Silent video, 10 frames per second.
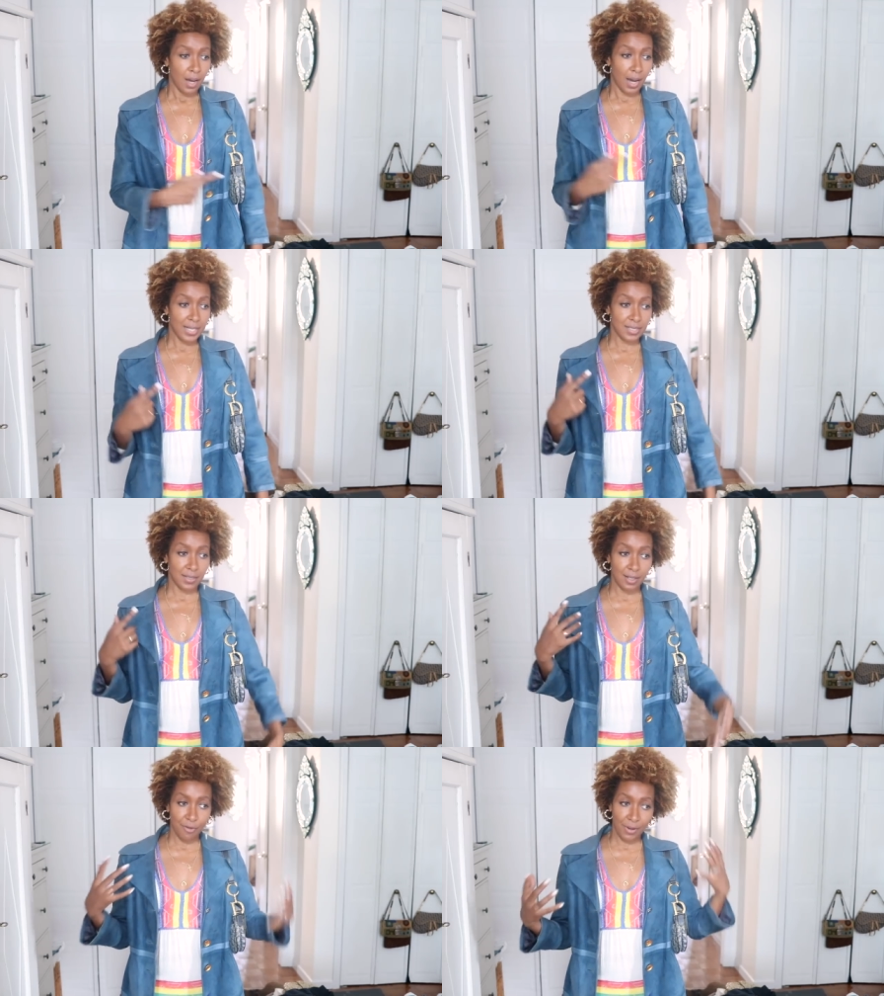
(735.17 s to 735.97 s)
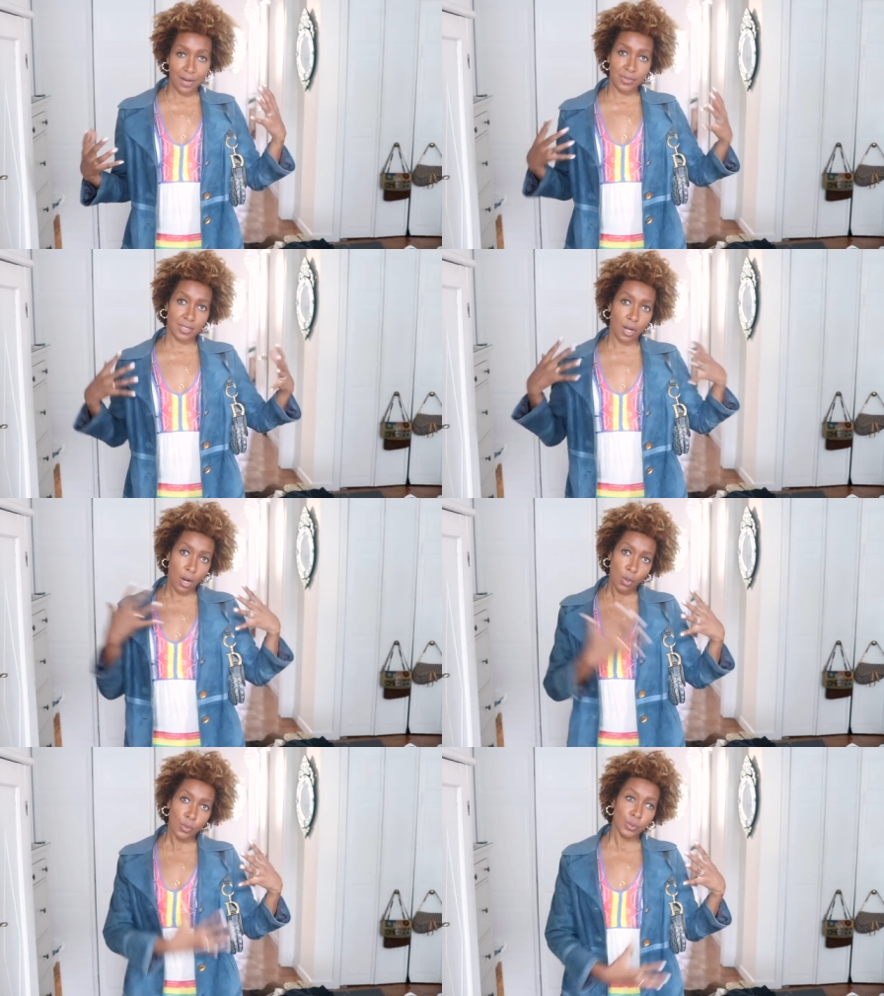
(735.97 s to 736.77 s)
I just love how this
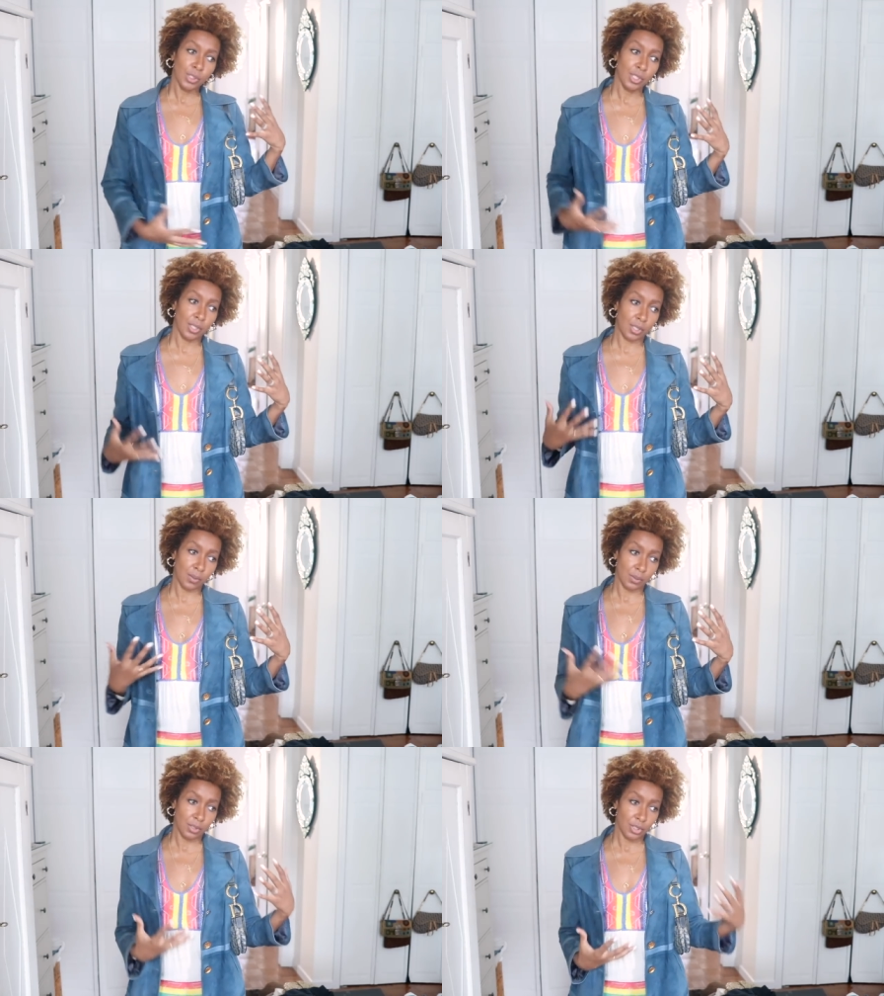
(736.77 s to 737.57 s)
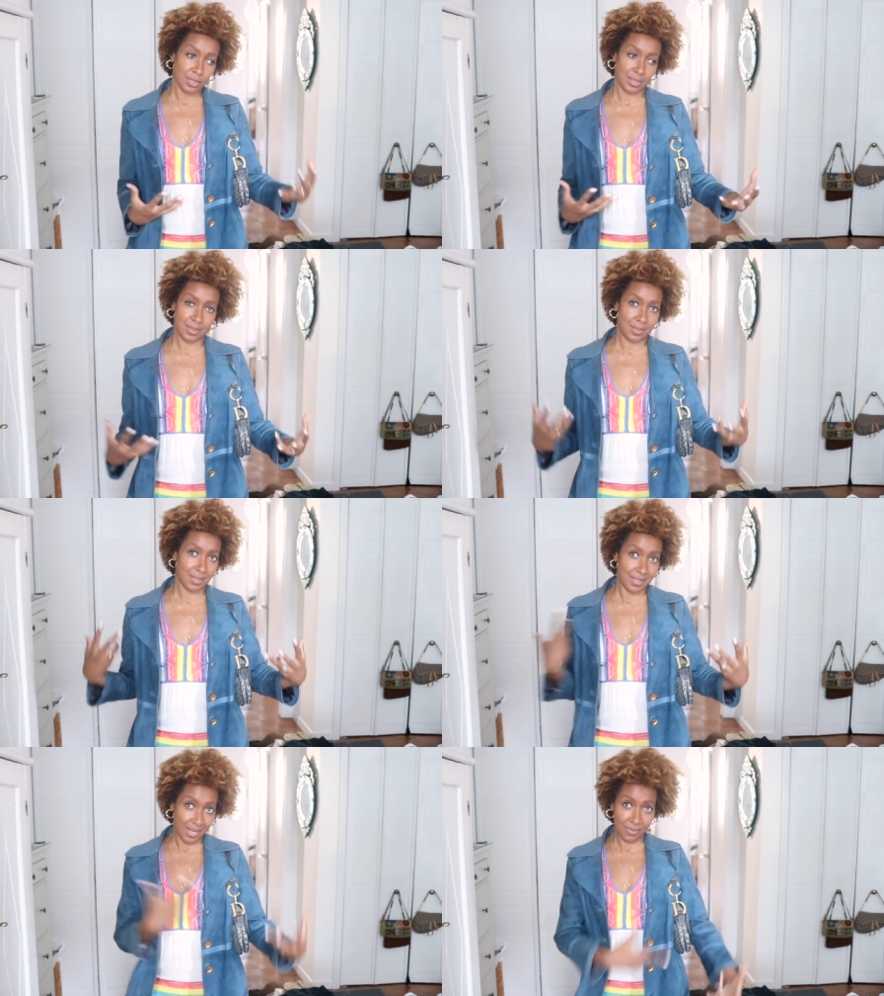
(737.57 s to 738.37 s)
whole look looks
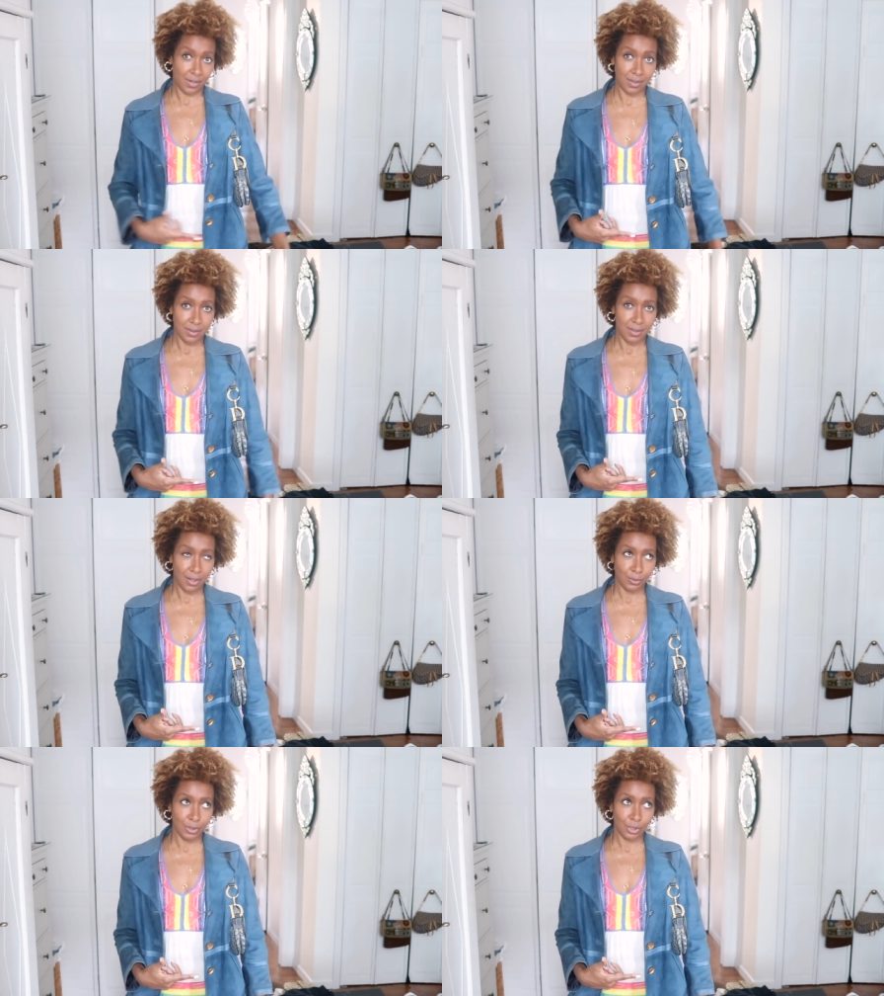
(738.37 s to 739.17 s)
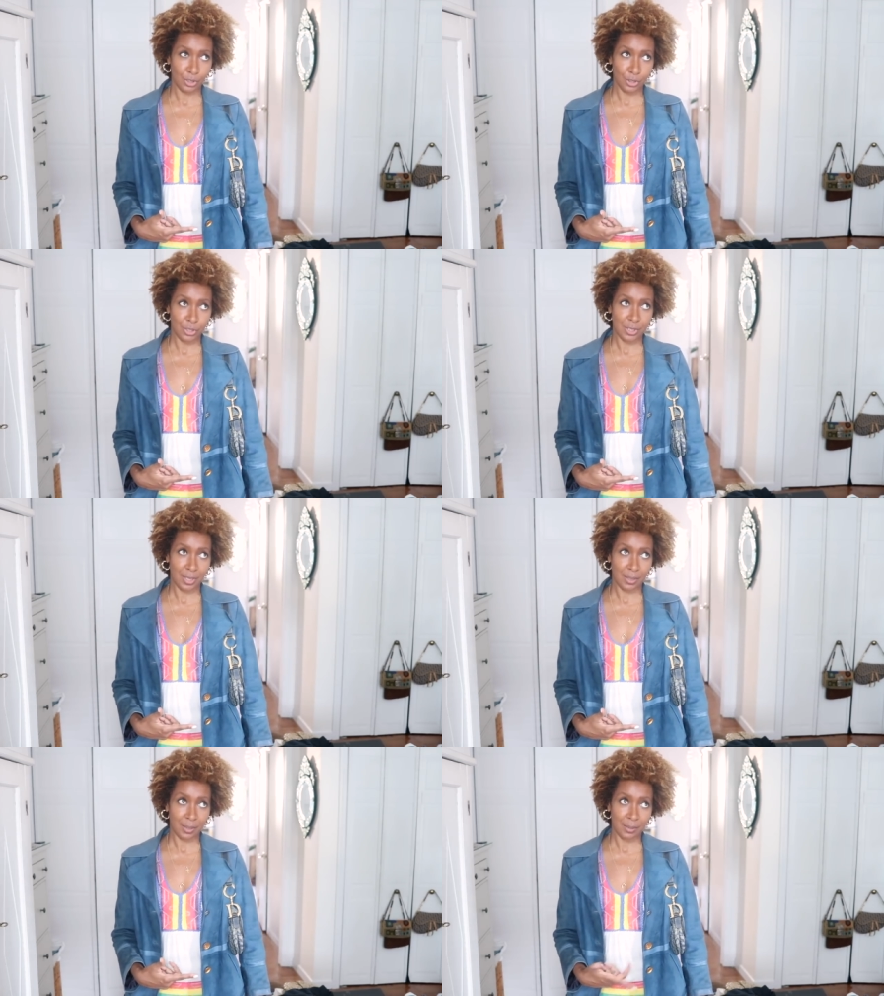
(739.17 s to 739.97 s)
together. Whole look looks
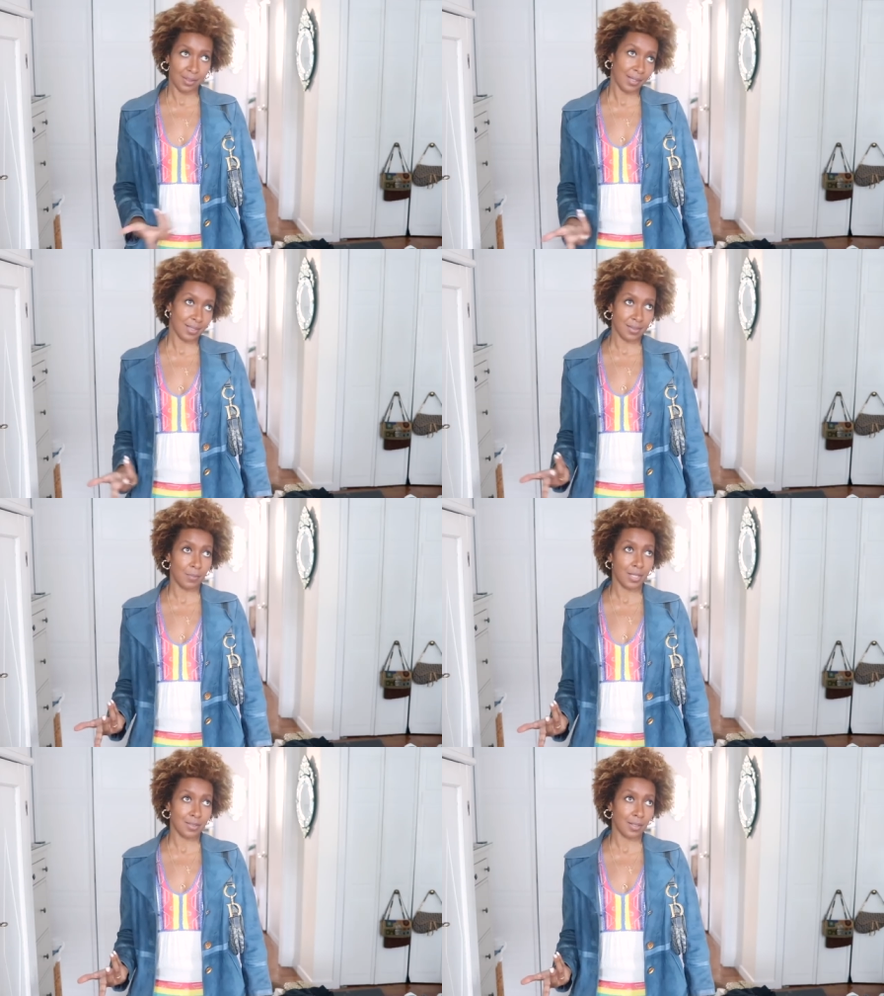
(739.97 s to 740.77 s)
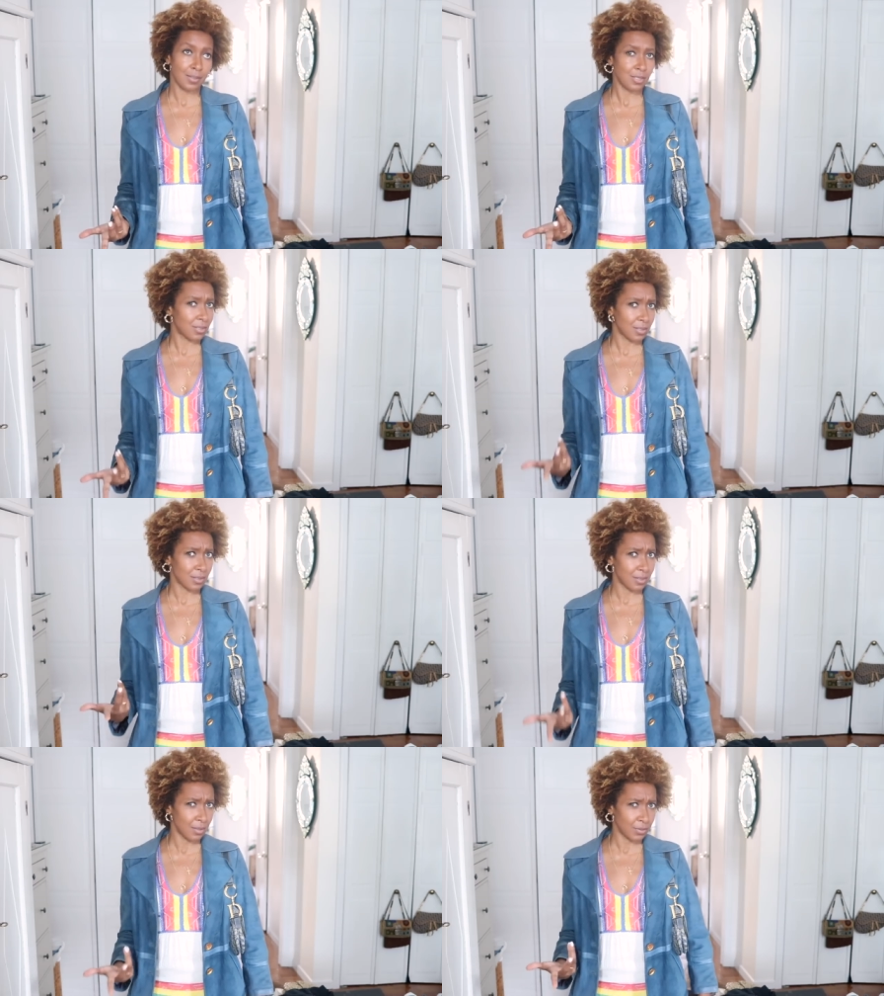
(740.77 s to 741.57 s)
together. Yeah, I guess that makes sense. It just doesn't
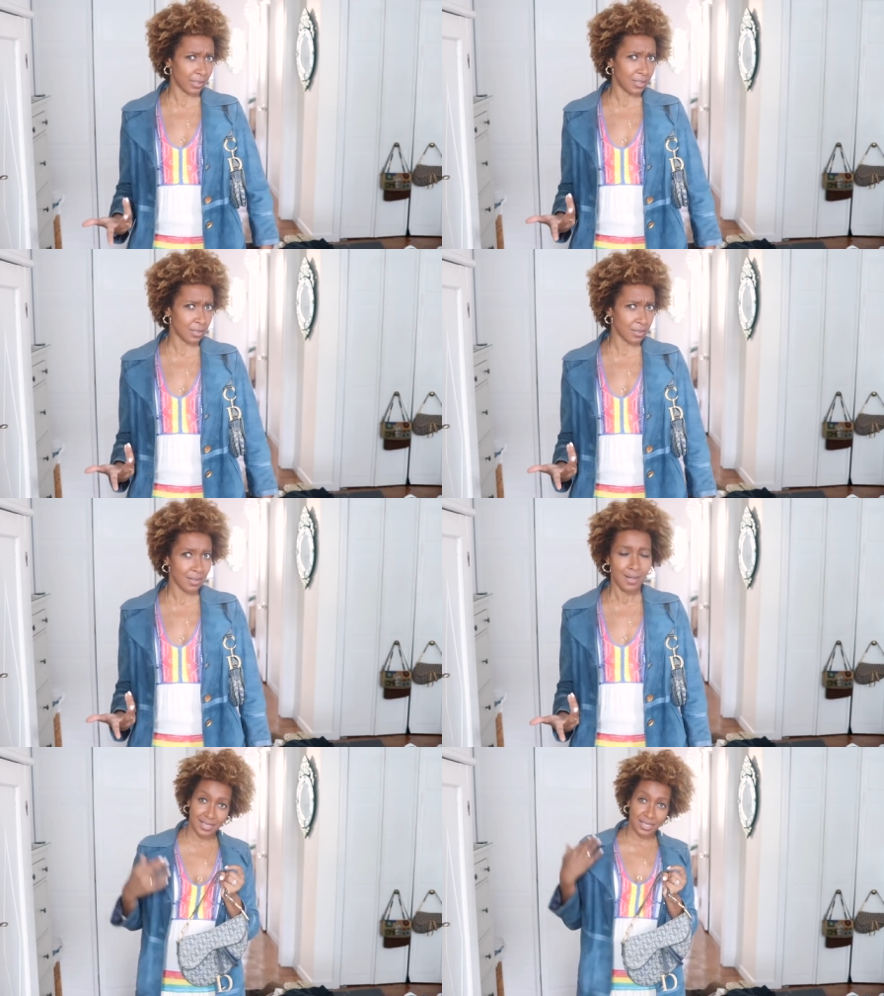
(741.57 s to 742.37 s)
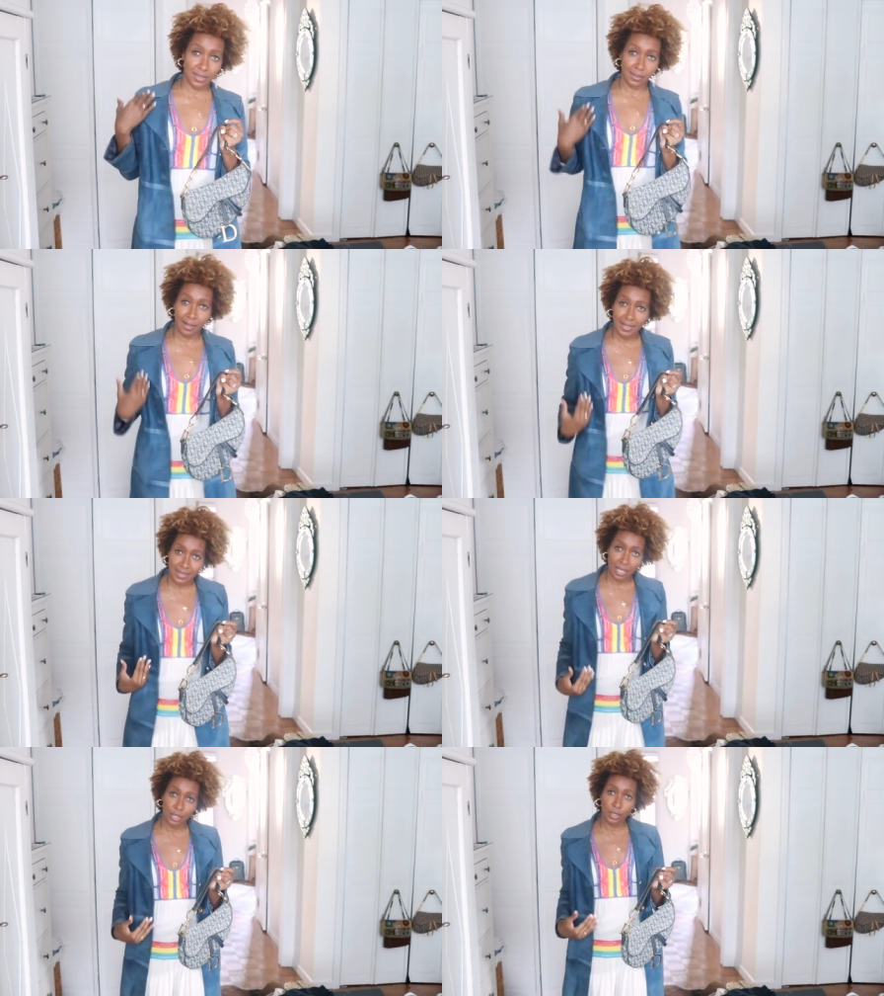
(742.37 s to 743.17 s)
sound like it does. I just like
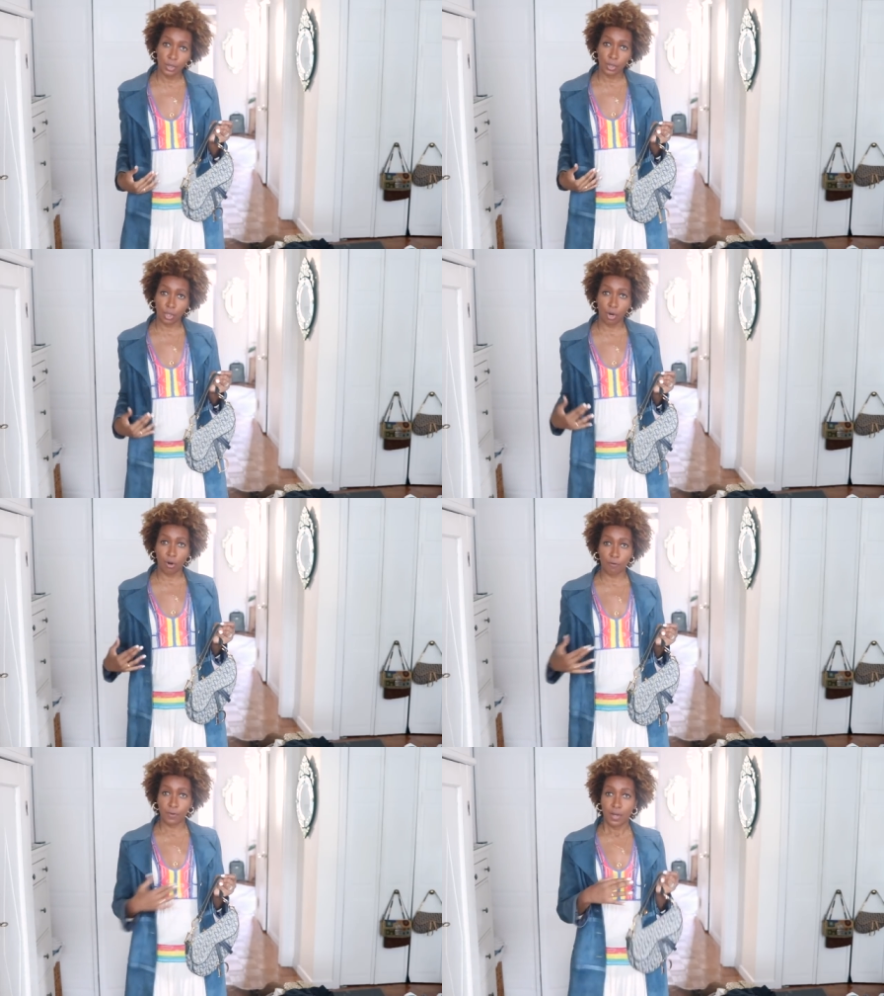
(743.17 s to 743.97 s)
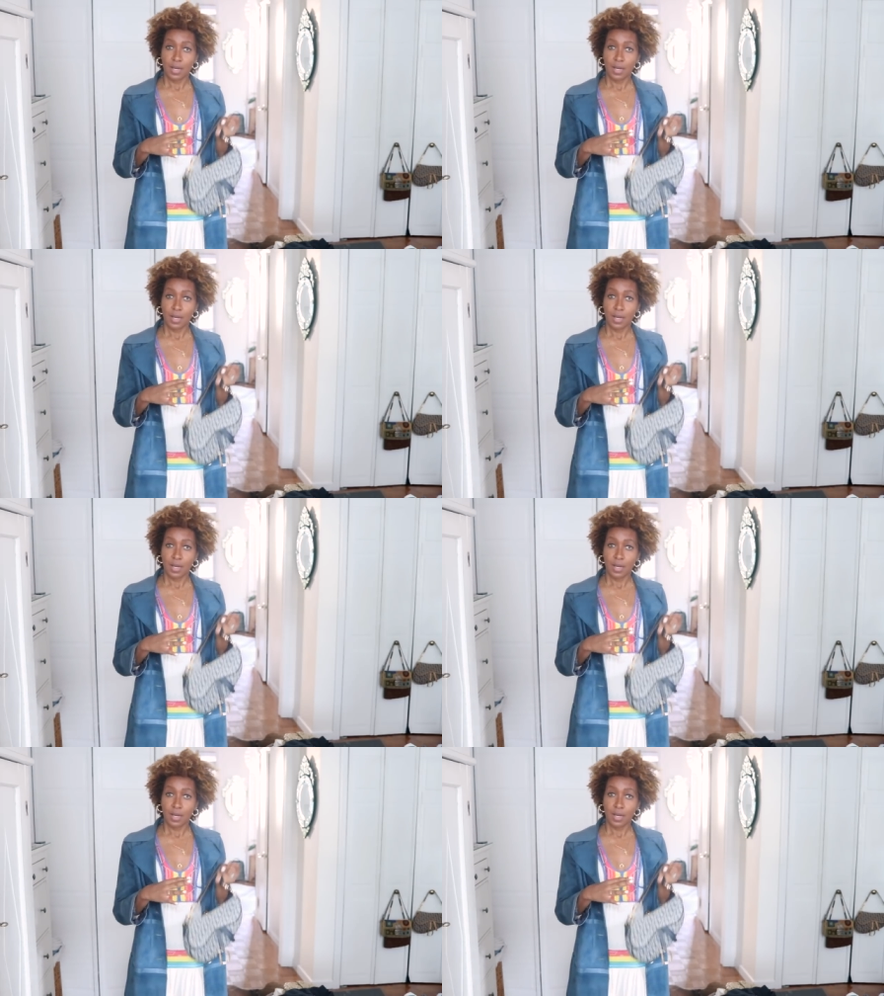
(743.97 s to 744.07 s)
that look of